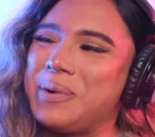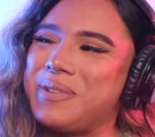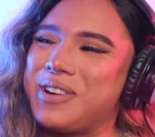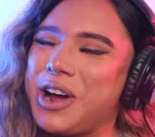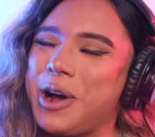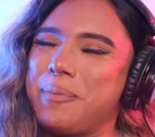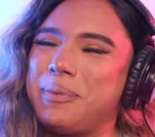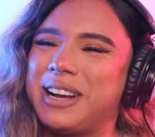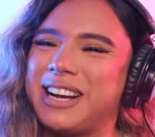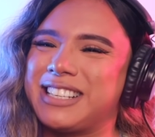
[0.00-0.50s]
I
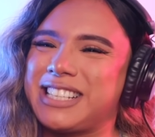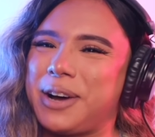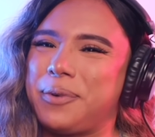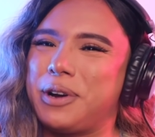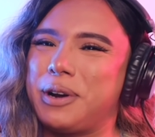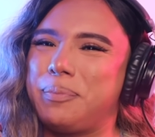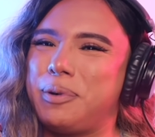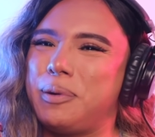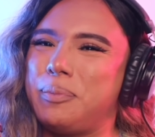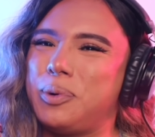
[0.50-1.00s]
don't know,
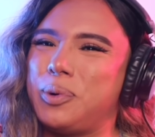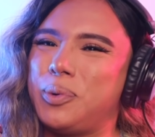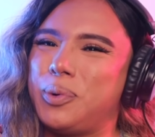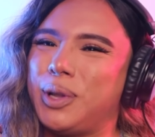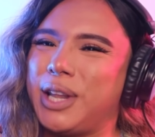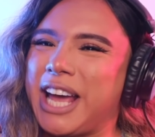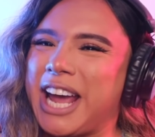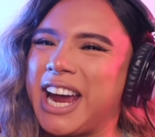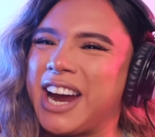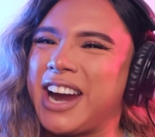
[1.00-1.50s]
because I would have put
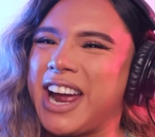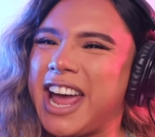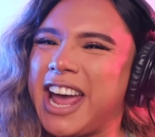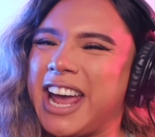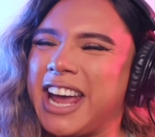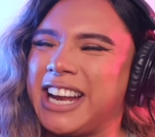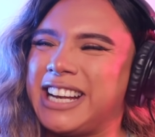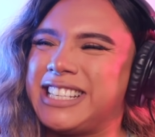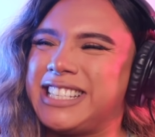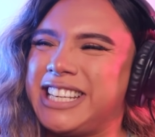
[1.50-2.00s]
Mugler
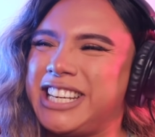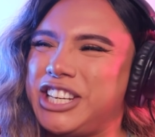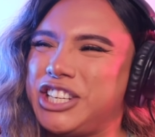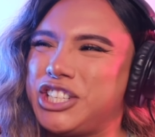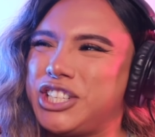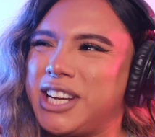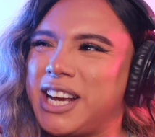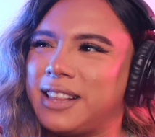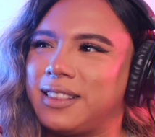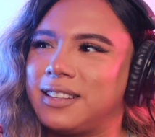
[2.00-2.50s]
and
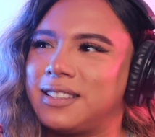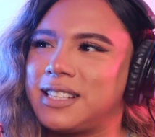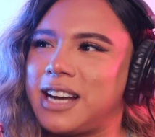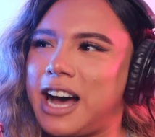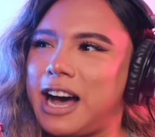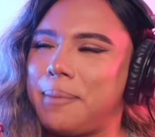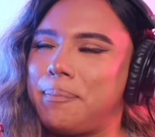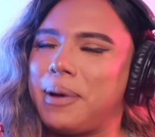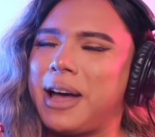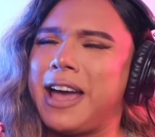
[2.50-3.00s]
Tishy at the
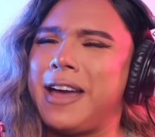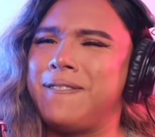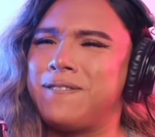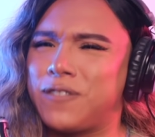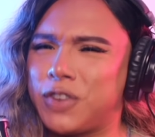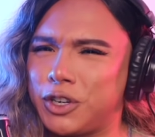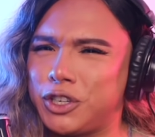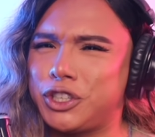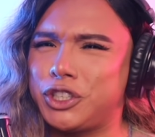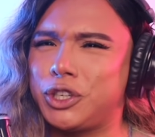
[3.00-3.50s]
top,
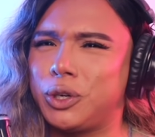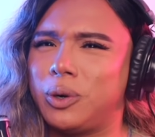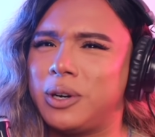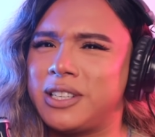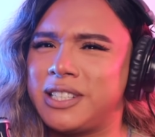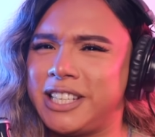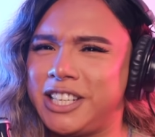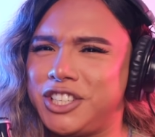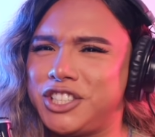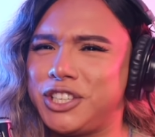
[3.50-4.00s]
and for
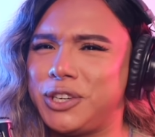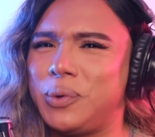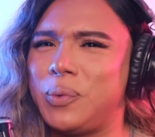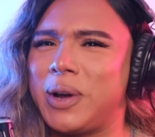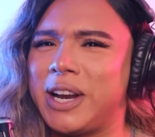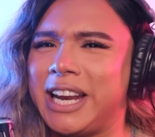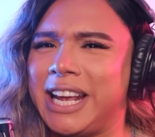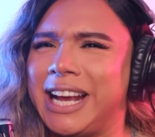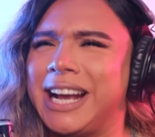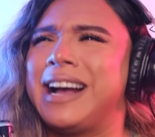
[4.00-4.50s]
sure
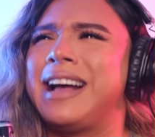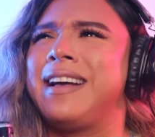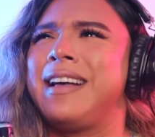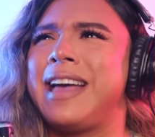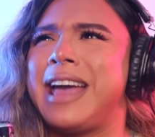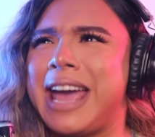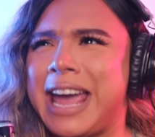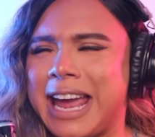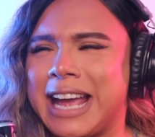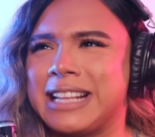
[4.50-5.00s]
Tishy winning,
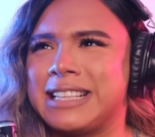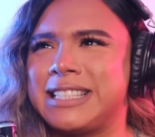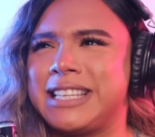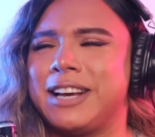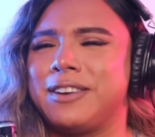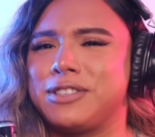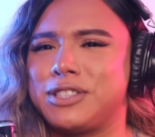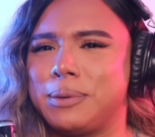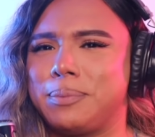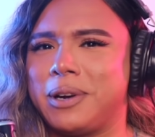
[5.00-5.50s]

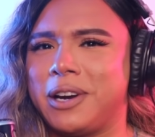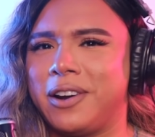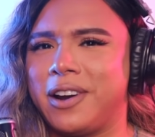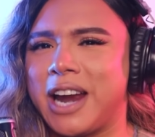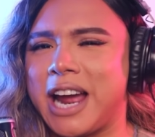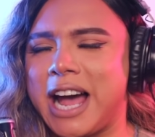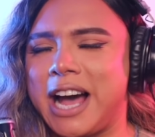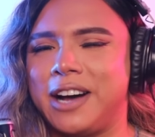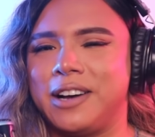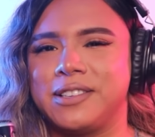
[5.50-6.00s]
hands down,
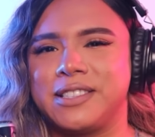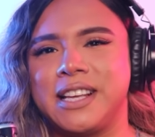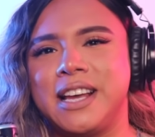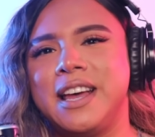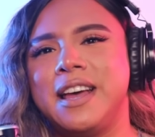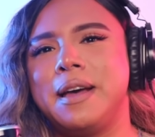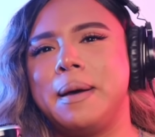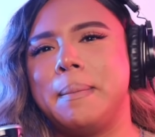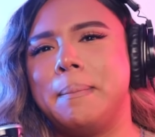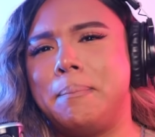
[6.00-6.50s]
Superior House.